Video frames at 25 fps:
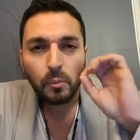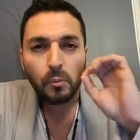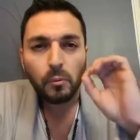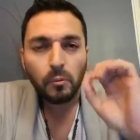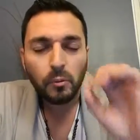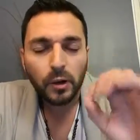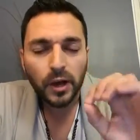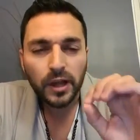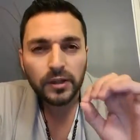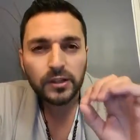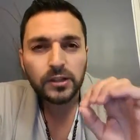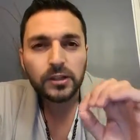
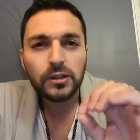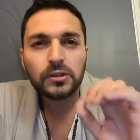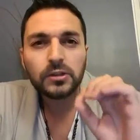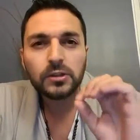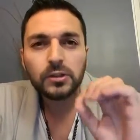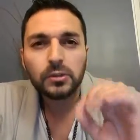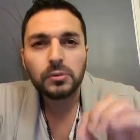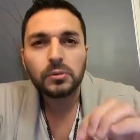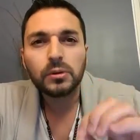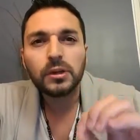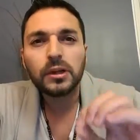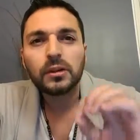when you're
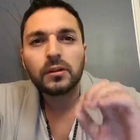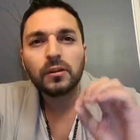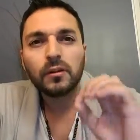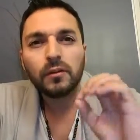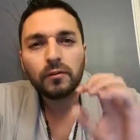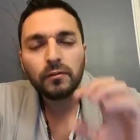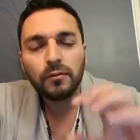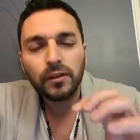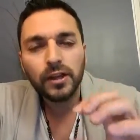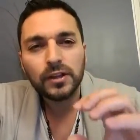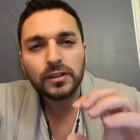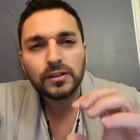doing the
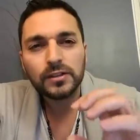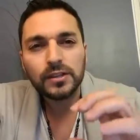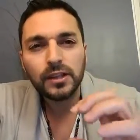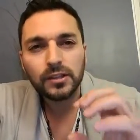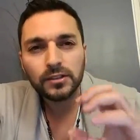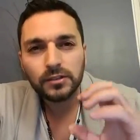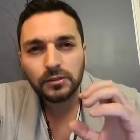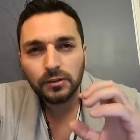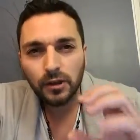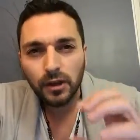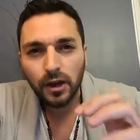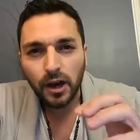things
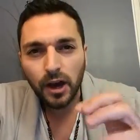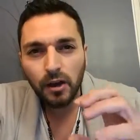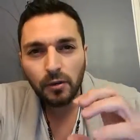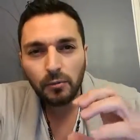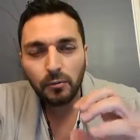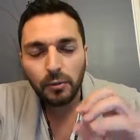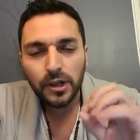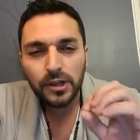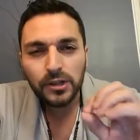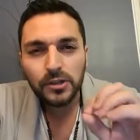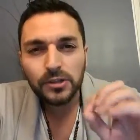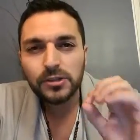that you love,
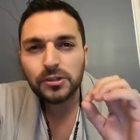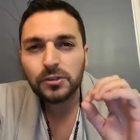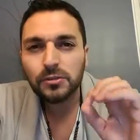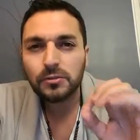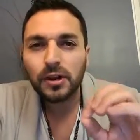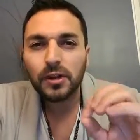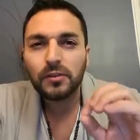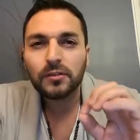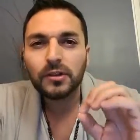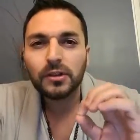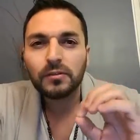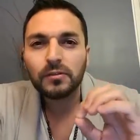when you're
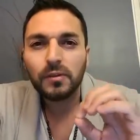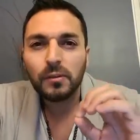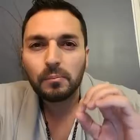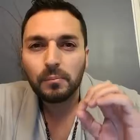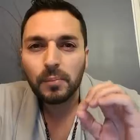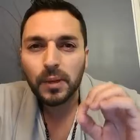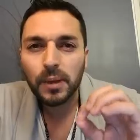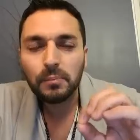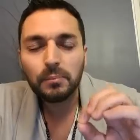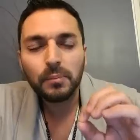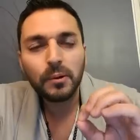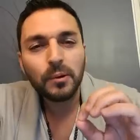surrounding with
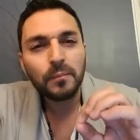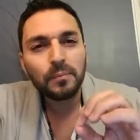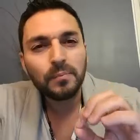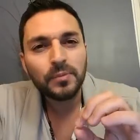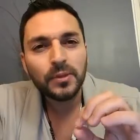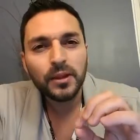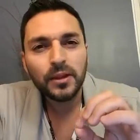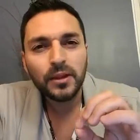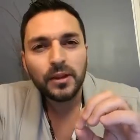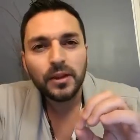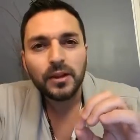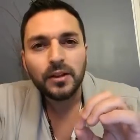people
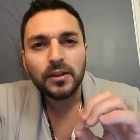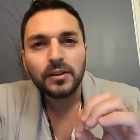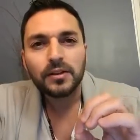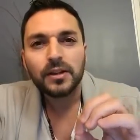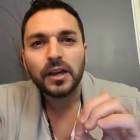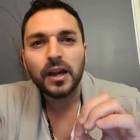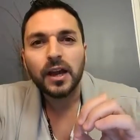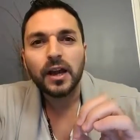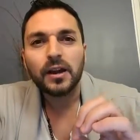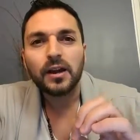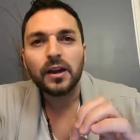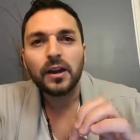
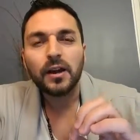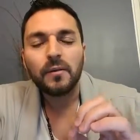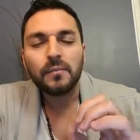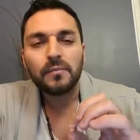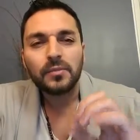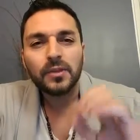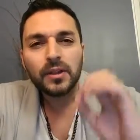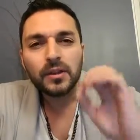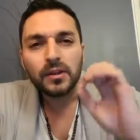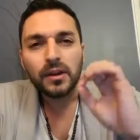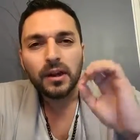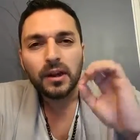that
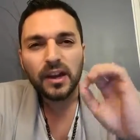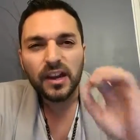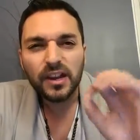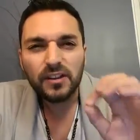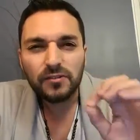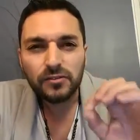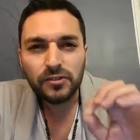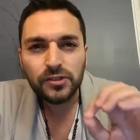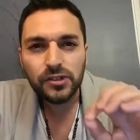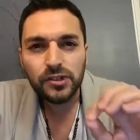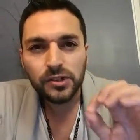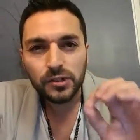
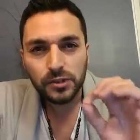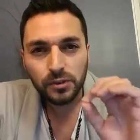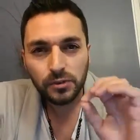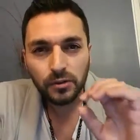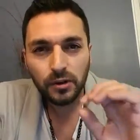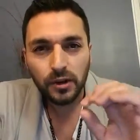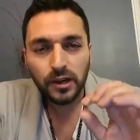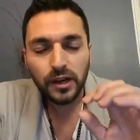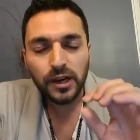lift you